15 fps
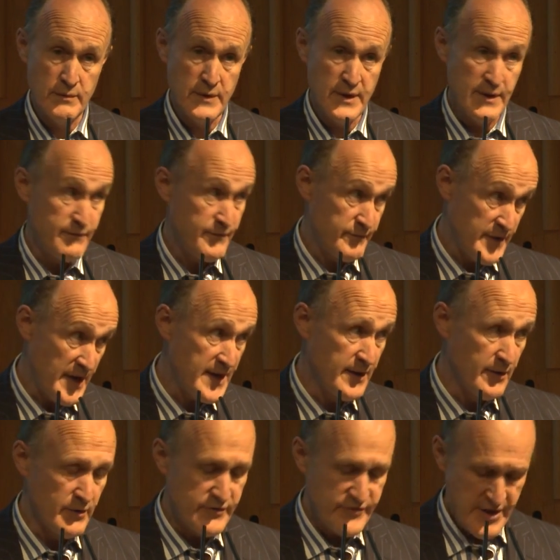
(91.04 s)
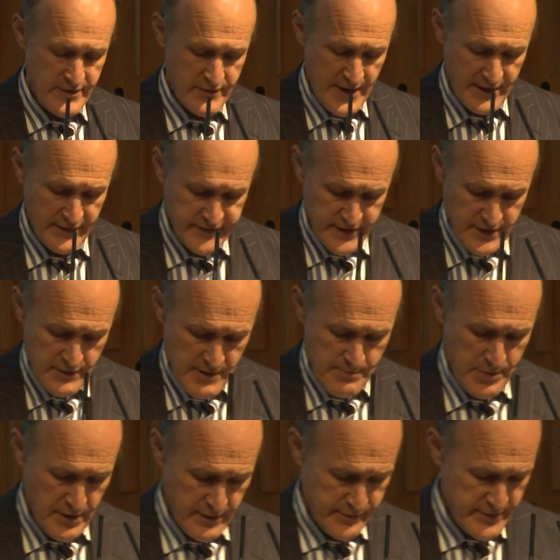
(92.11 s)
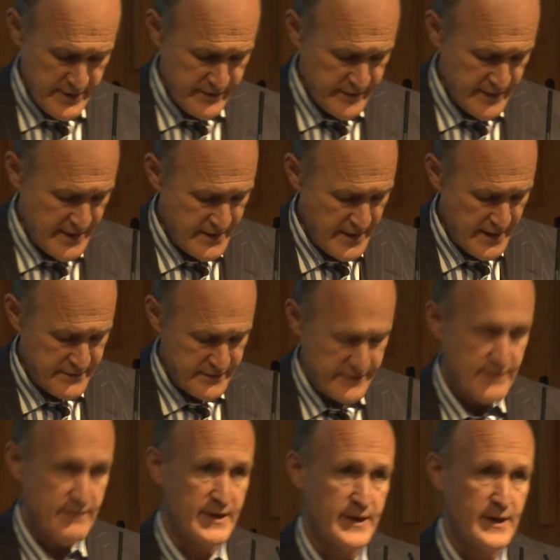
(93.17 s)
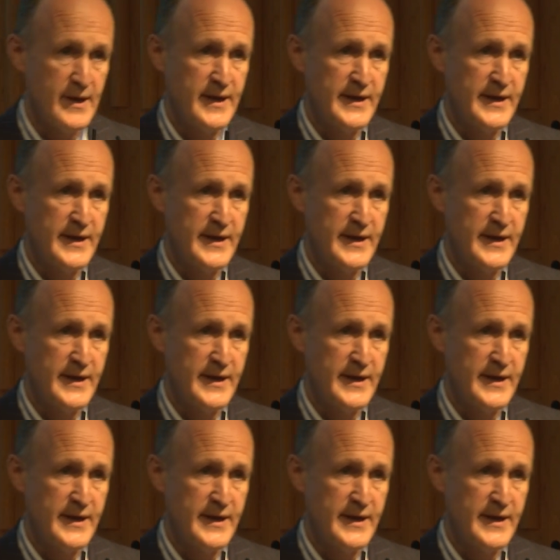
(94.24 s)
if taking your agenda, Alistair, career pathways and civic.